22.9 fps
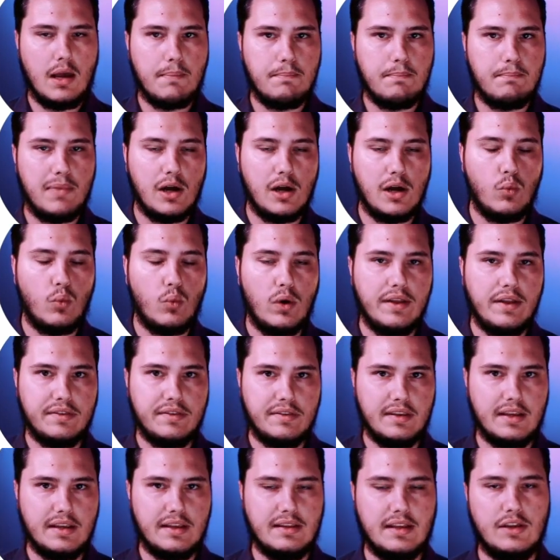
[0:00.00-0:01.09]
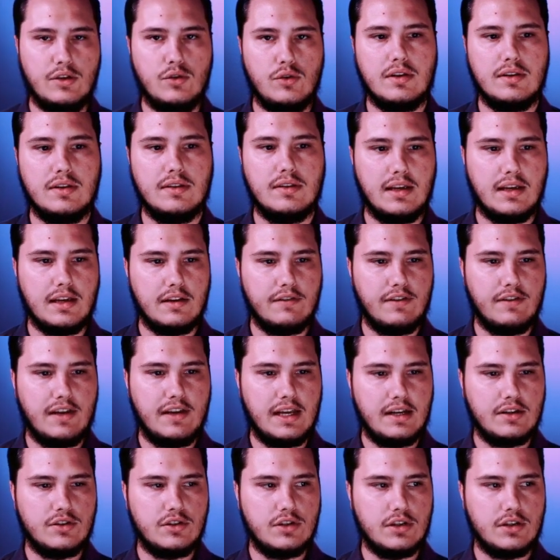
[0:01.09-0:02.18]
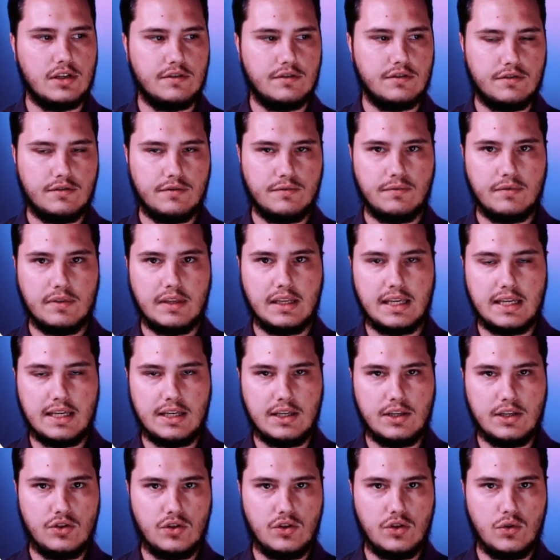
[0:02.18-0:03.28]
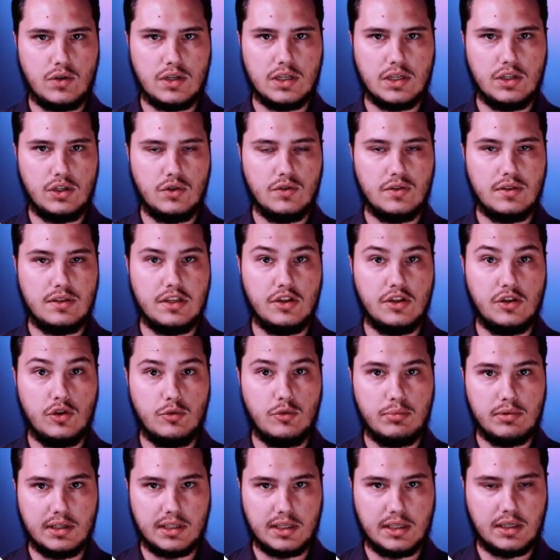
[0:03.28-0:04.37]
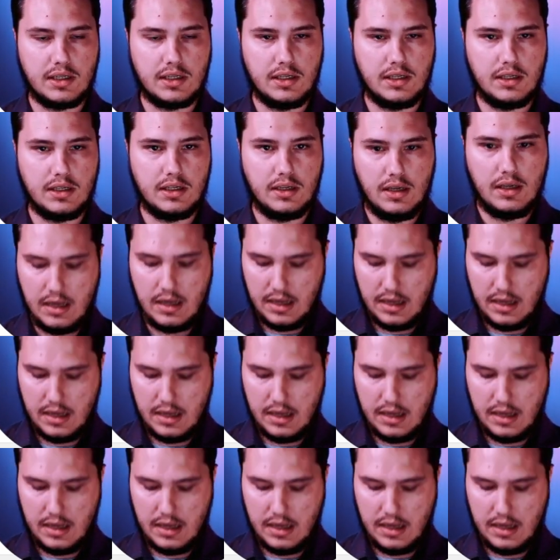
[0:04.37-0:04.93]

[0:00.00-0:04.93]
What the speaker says: But one thing that you can take advantage of is you can use the duplicate key.